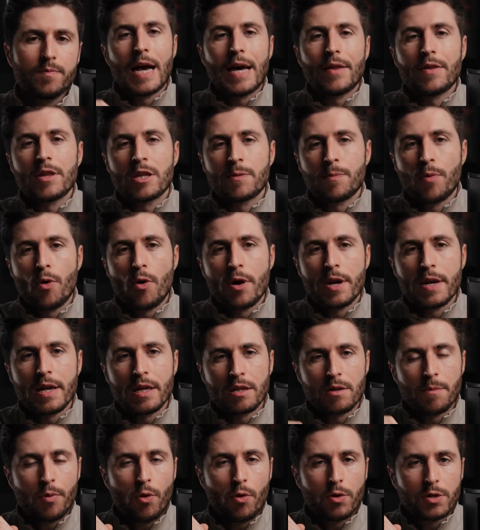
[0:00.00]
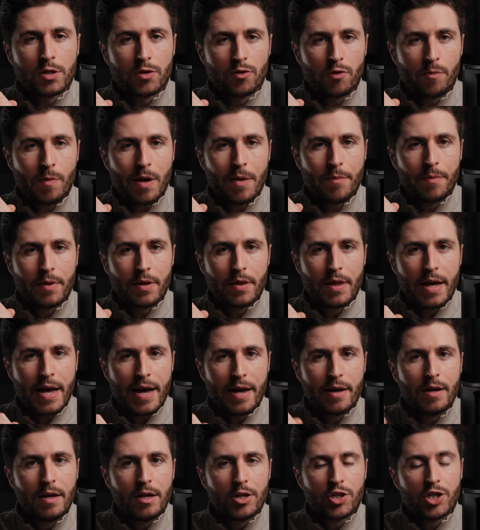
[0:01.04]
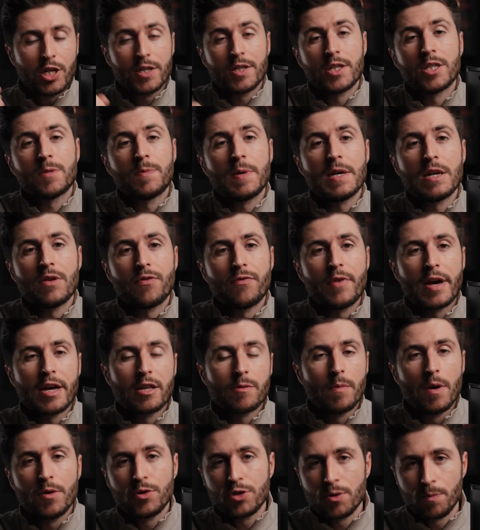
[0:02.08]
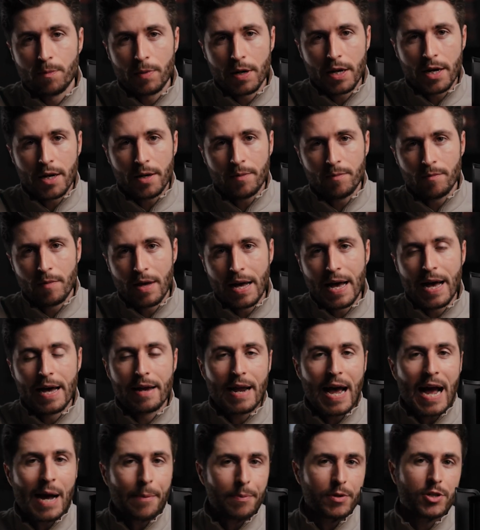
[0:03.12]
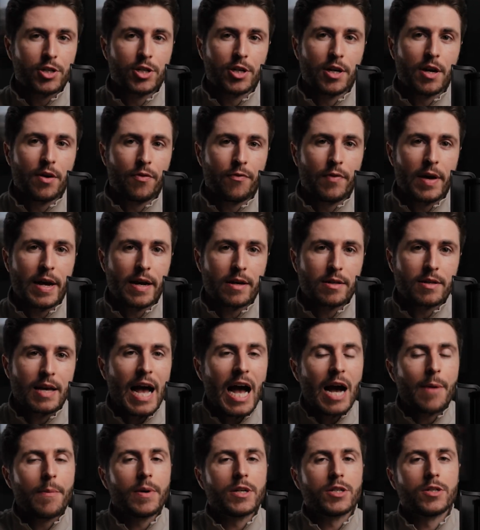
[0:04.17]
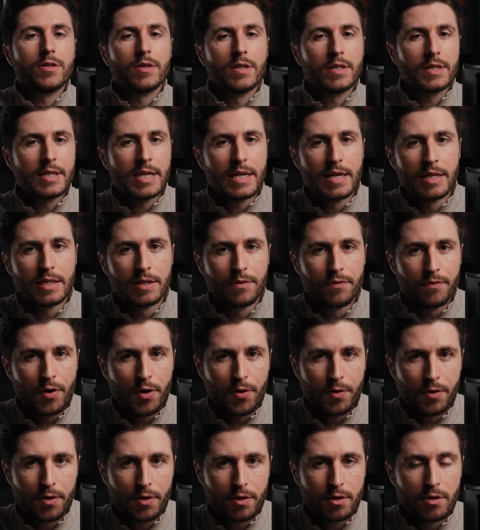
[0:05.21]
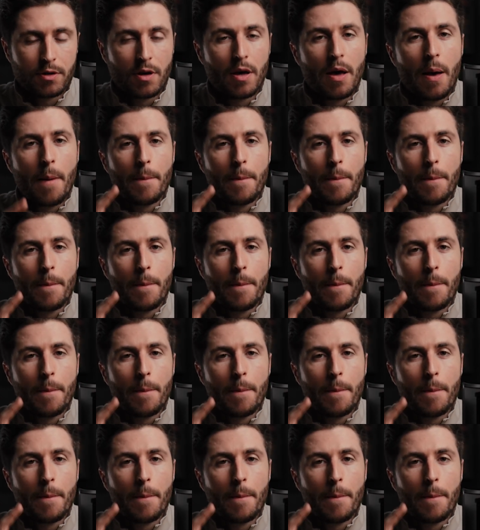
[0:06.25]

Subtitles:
At this point, it's important to remember that shutter speed affects motion blur and aperture affects how much of the scene is in focus,